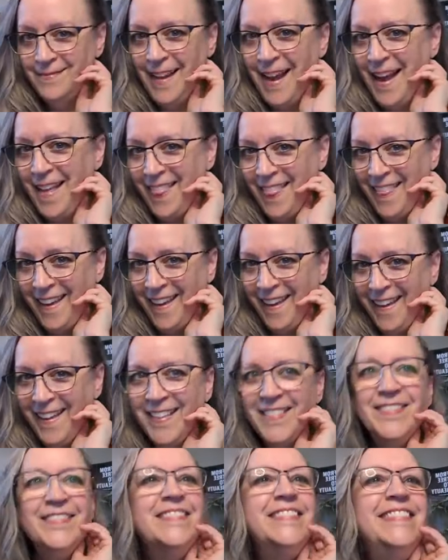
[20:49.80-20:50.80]
I
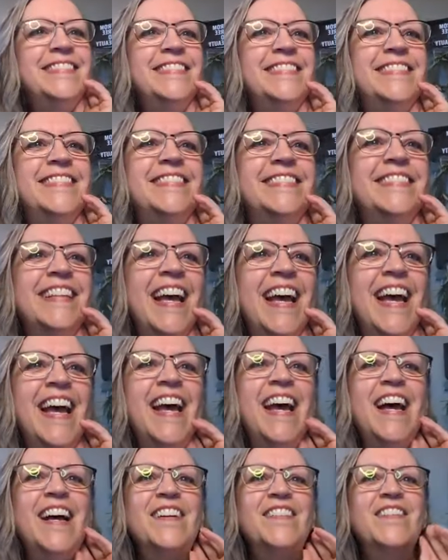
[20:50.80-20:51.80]
think,
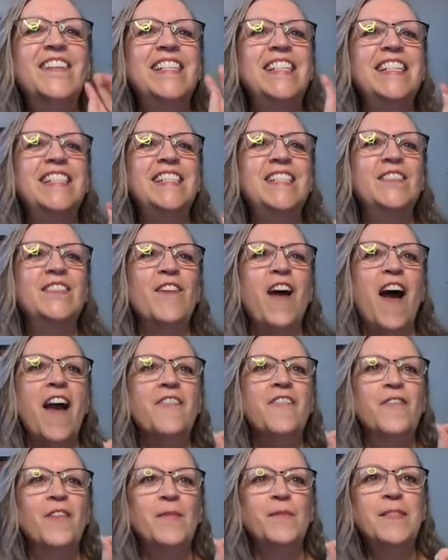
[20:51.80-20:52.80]
which is
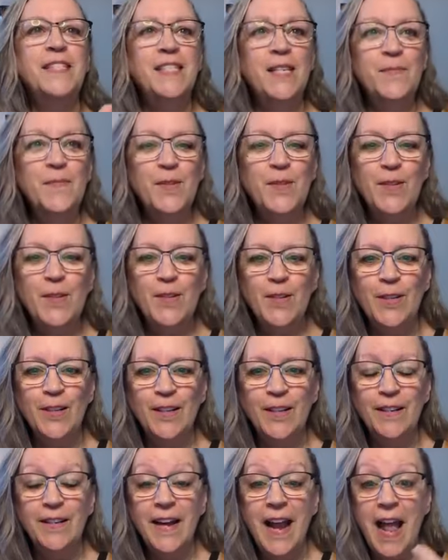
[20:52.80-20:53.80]
derived from simple
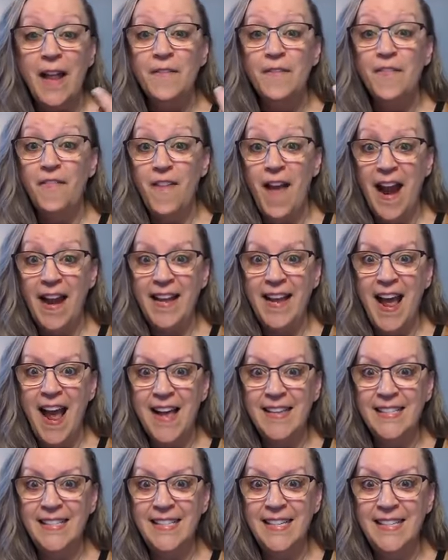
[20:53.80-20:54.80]
sugar and fatty
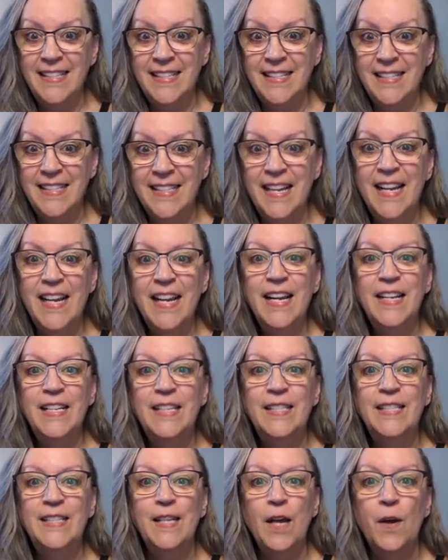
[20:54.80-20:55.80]
acids.
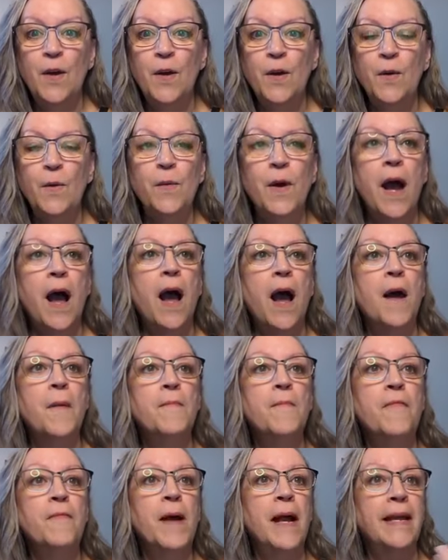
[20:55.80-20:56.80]
So
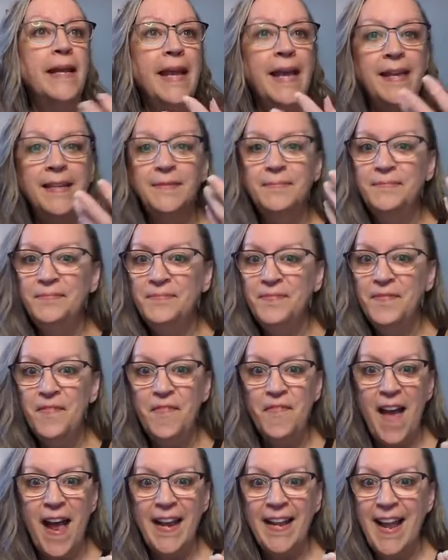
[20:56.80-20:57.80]
again,
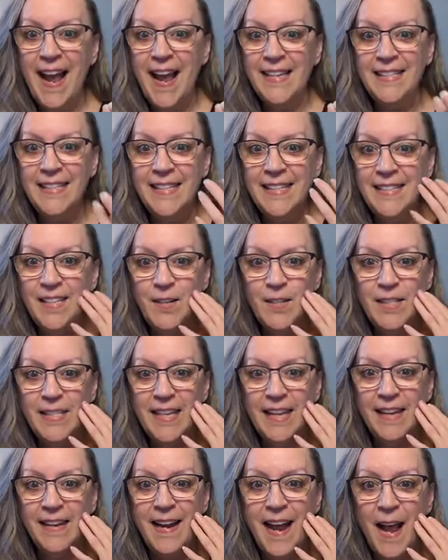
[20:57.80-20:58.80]
fatty acids our
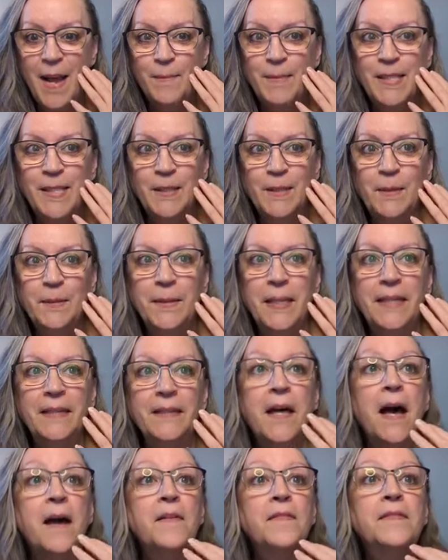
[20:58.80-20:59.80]
skin absolutely
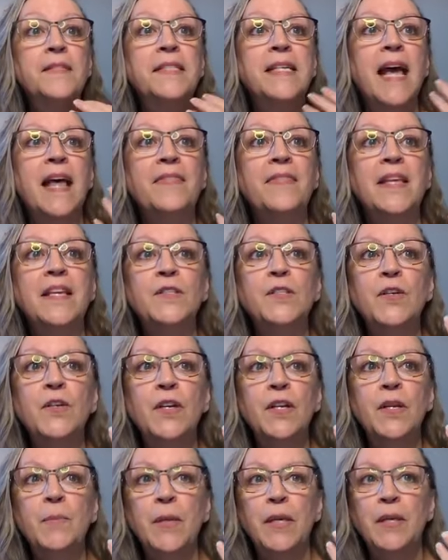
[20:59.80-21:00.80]
loves, and these are
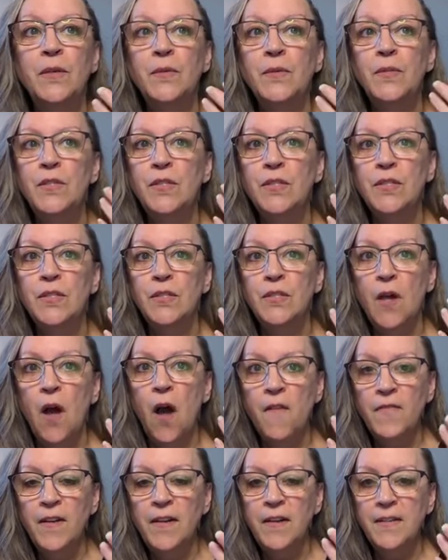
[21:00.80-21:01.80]
going to be used to
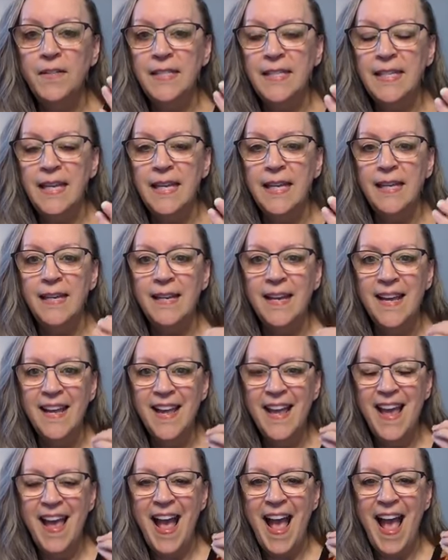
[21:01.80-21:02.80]
soften our skin
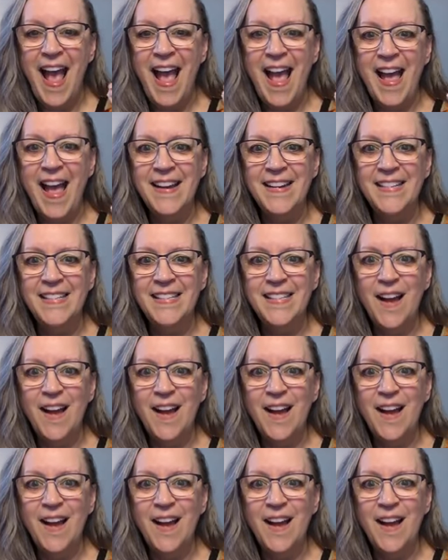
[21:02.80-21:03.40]
and